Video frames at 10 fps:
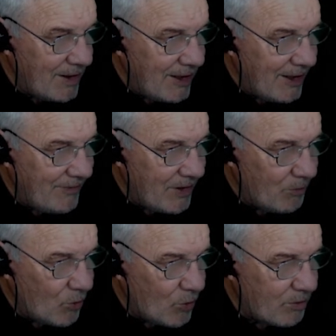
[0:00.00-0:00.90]
And
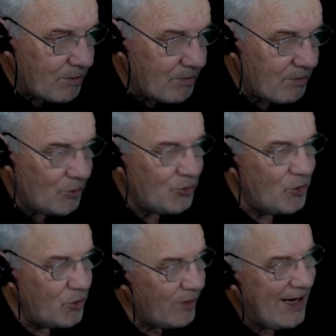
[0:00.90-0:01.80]
then we'll
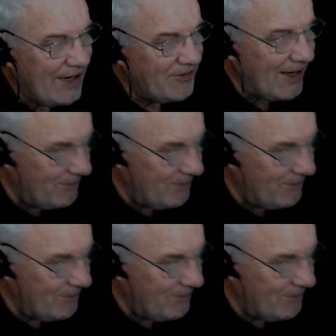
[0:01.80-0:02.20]
do the round up